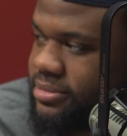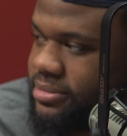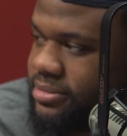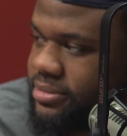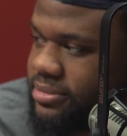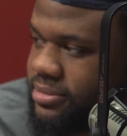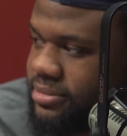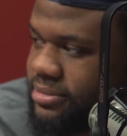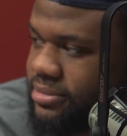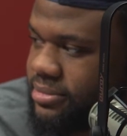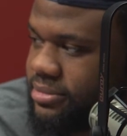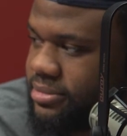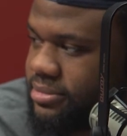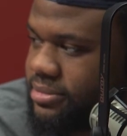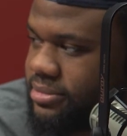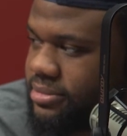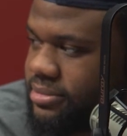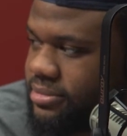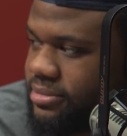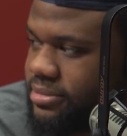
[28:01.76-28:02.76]

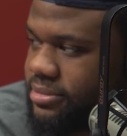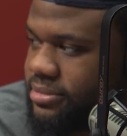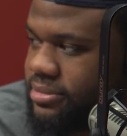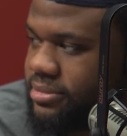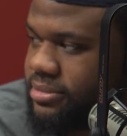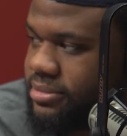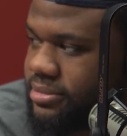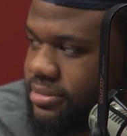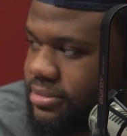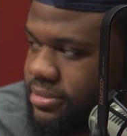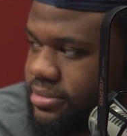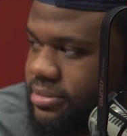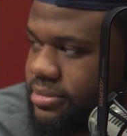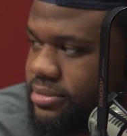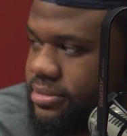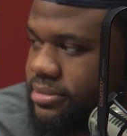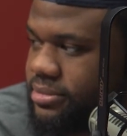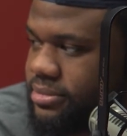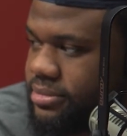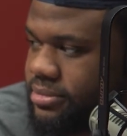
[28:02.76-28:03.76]

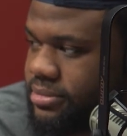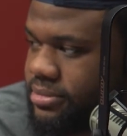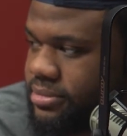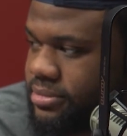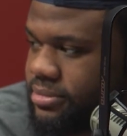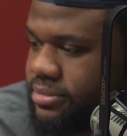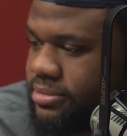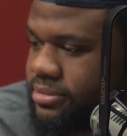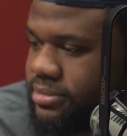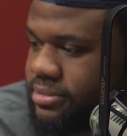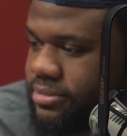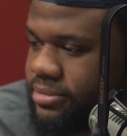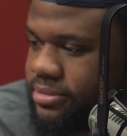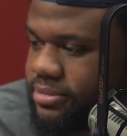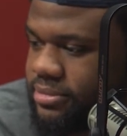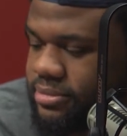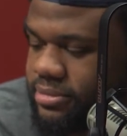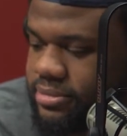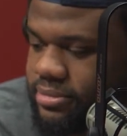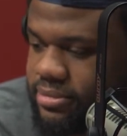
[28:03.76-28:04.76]

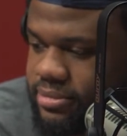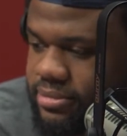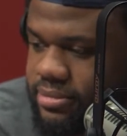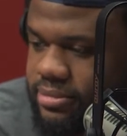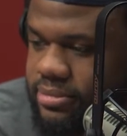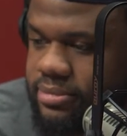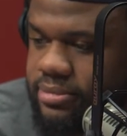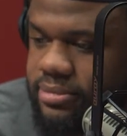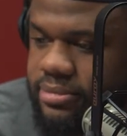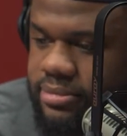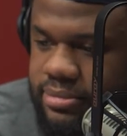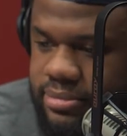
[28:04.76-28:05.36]
[no speech]